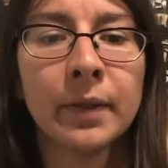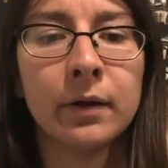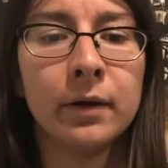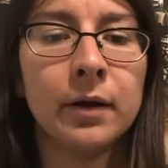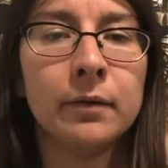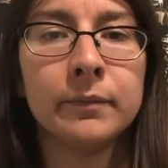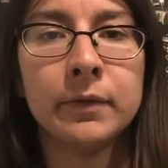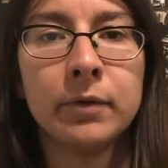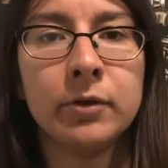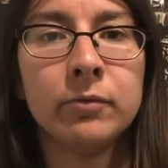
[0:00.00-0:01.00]

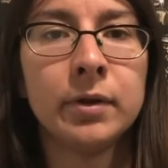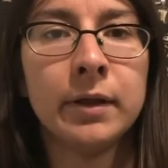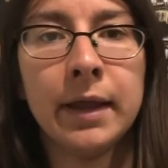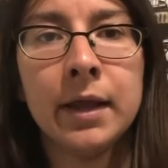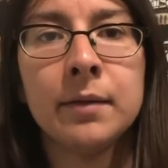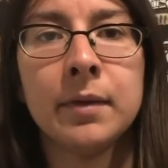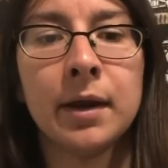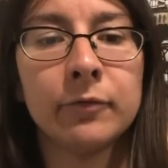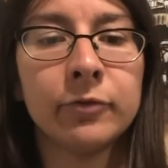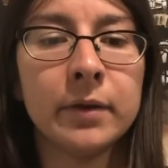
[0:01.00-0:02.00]
When you animate
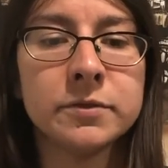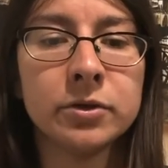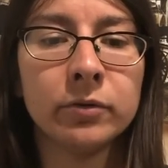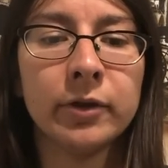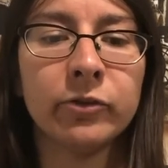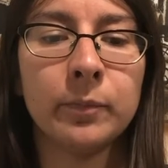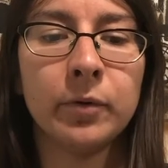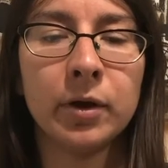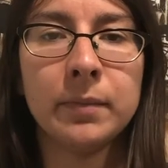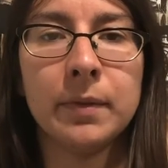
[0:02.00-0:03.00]
on frames, you don't necessarily
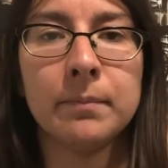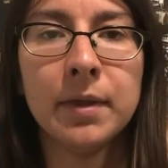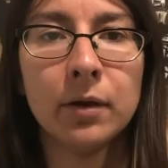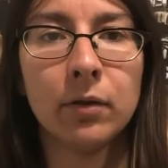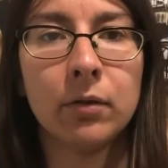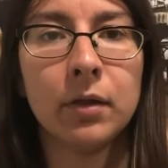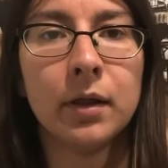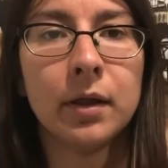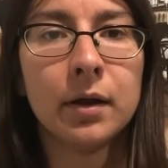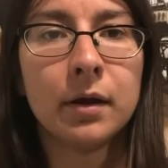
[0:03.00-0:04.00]
put them in the middle.
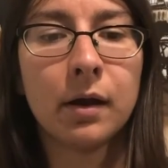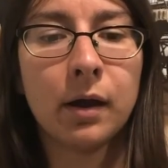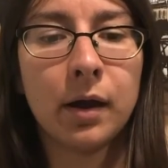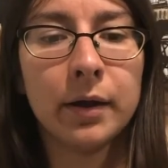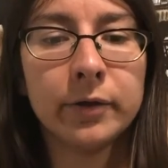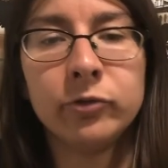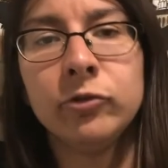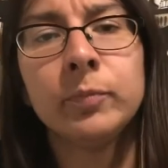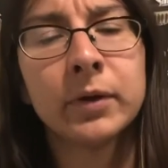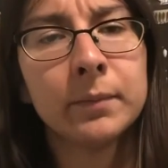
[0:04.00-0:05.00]
You
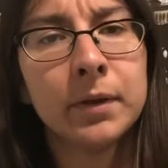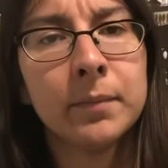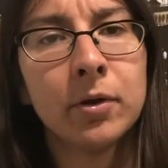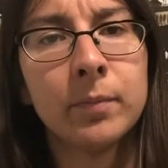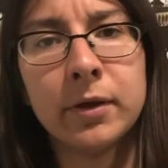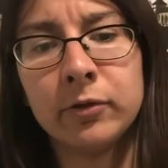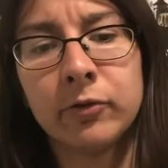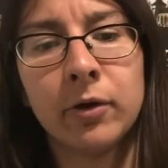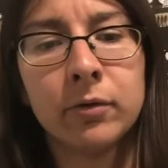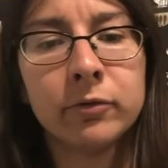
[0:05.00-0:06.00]
do put them in the middle, but you
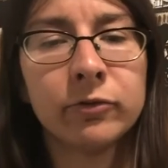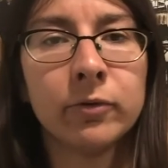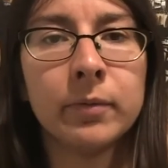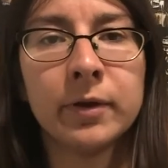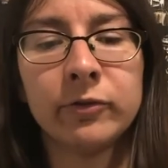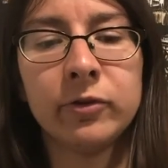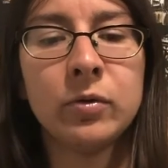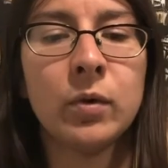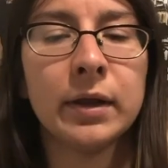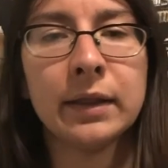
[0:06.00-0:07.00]
don't. So because
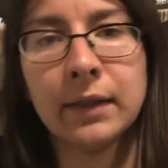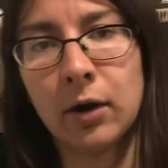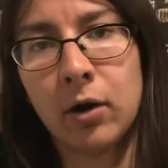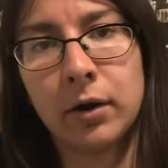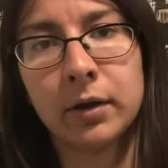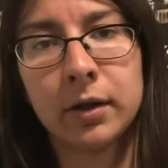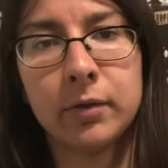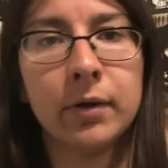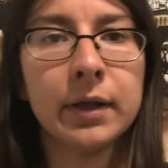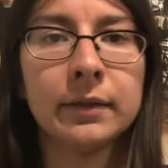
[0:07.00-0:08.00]
you want to get that arc, you
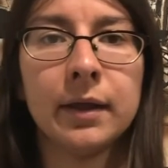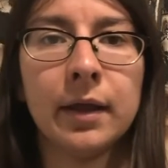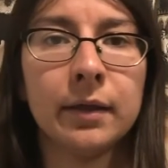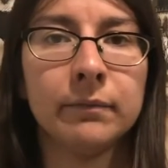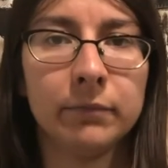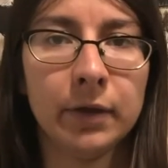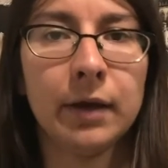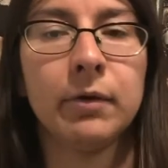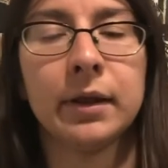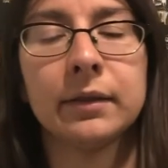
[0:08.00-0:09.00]
want to get
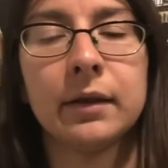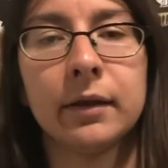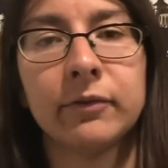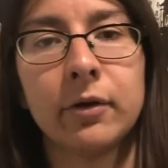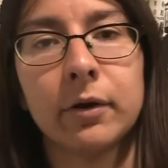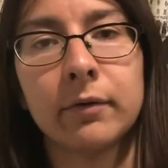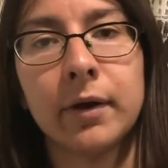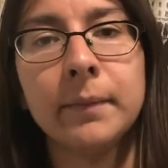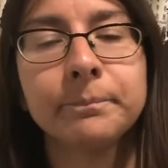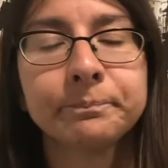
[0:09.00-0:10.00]
that nice arc,
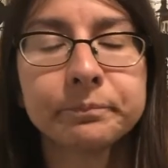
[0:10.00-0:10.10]
right?